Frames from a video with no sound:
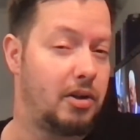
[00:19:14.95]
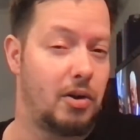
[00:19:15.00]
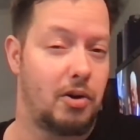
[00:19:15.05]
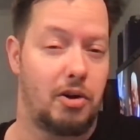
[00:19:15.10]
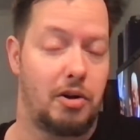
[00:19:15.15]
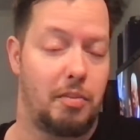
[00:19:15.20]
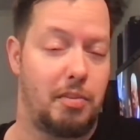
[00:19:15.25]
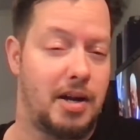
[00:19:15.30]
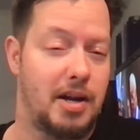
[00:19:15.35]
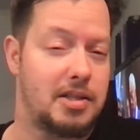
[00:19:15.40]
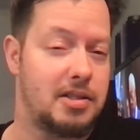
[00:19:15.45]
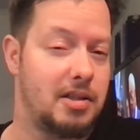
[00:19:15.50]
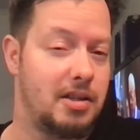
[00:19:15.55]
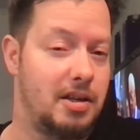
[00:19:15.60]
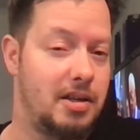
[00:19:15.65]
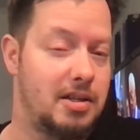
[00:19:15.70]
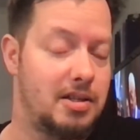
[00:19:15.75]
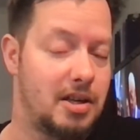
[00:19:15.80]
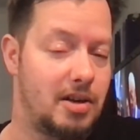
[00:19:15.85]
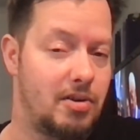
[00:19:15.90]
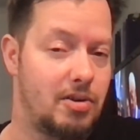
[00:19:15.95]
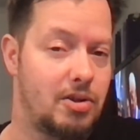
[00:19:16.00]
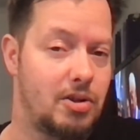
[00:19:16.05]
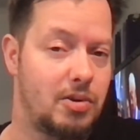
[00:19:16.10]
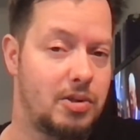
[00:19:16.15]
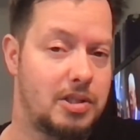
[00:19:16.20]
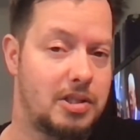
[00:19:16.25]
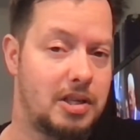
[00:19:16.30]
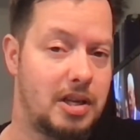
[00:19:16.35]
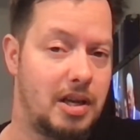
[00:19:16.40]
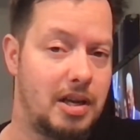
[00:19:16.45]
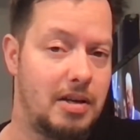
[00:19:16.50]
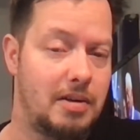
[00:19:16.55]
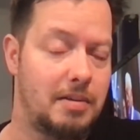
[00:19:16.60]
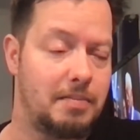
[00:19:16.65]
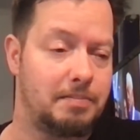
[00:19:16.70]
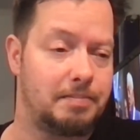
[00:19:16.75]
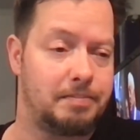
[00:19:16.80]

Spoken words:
go to Nebraska than he is Arizona State.